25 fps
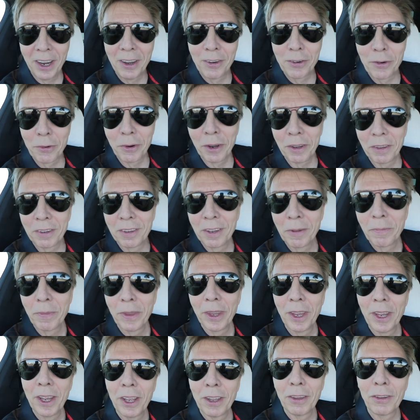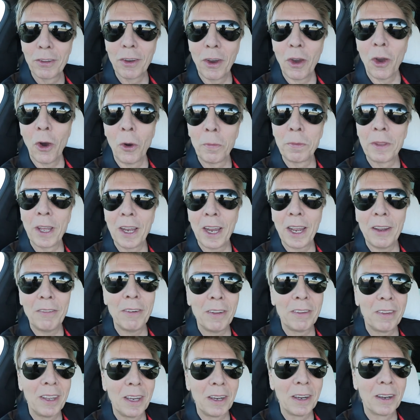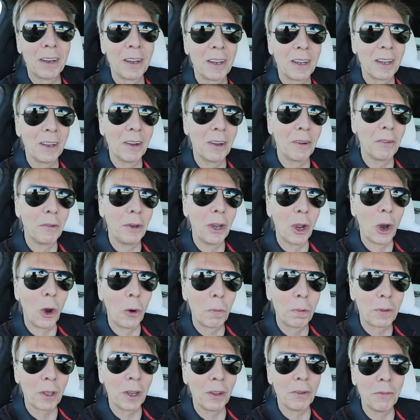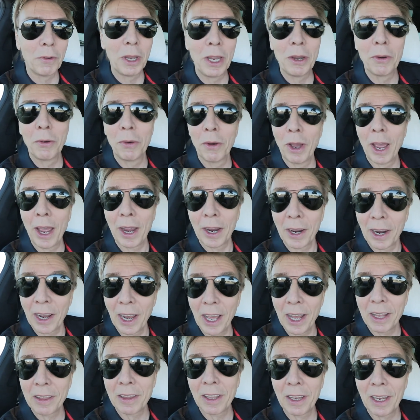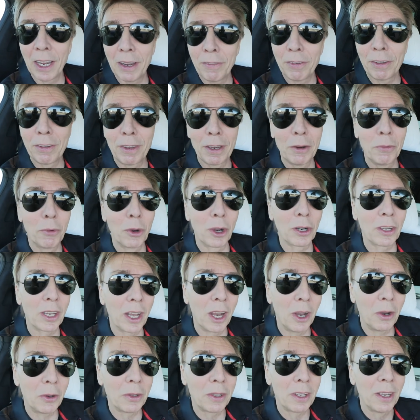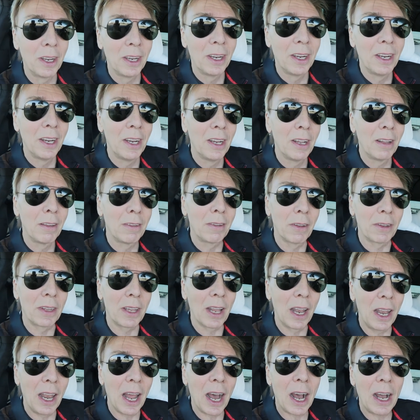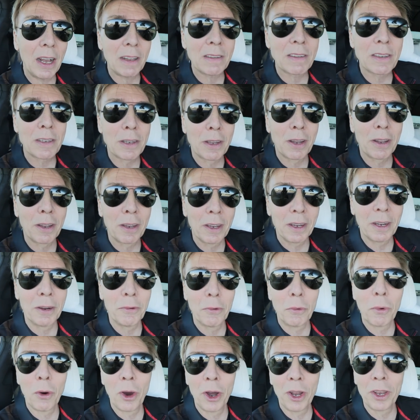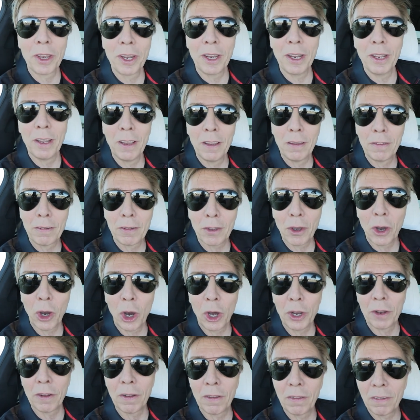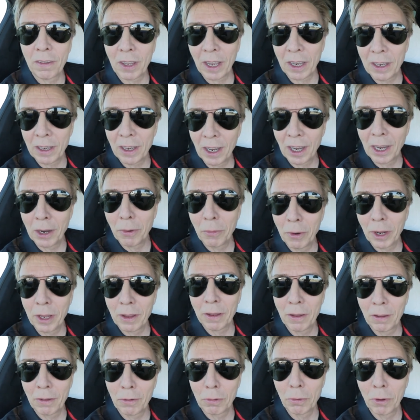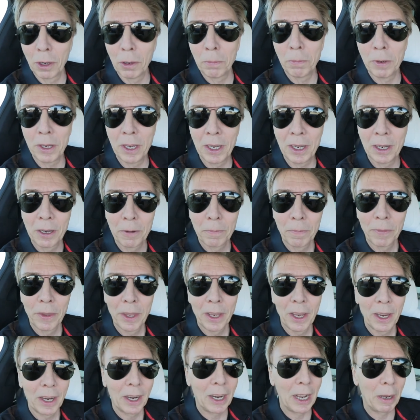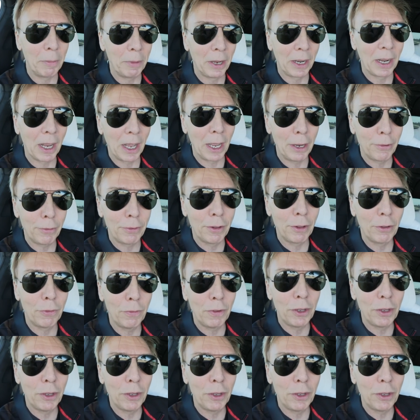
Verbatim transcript: dangerous. So I hope that everything we hoped and we were glad that everything worked out. So the last one is on Sunday when this will be coming live, this